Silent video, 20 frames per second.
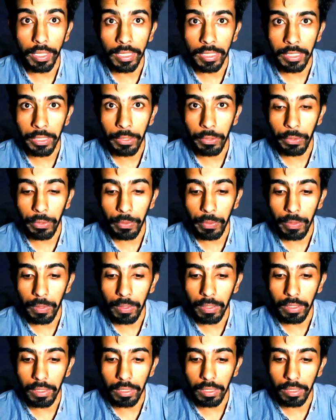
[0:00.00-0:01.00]

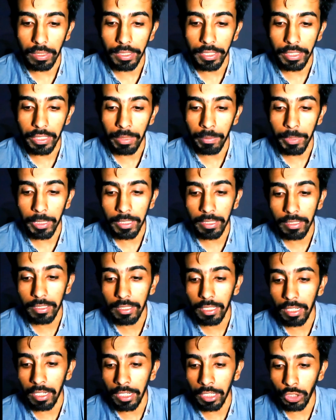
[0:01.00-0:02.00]
SQL databases
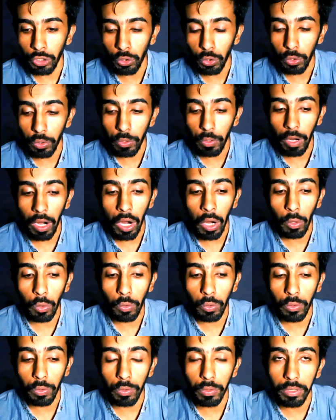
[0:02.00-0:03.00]
and show you how
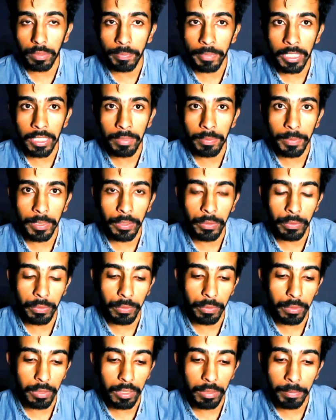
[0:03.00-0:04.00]
to use
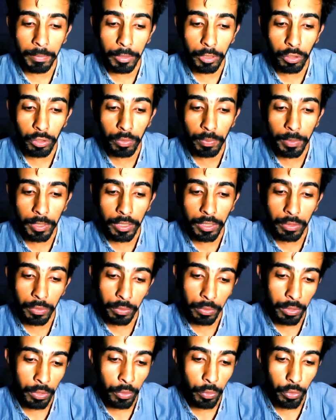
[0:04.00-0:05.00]
PHP to
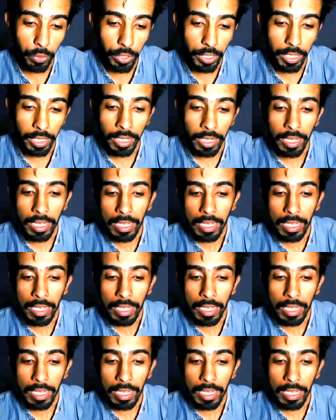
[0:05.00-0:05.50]
query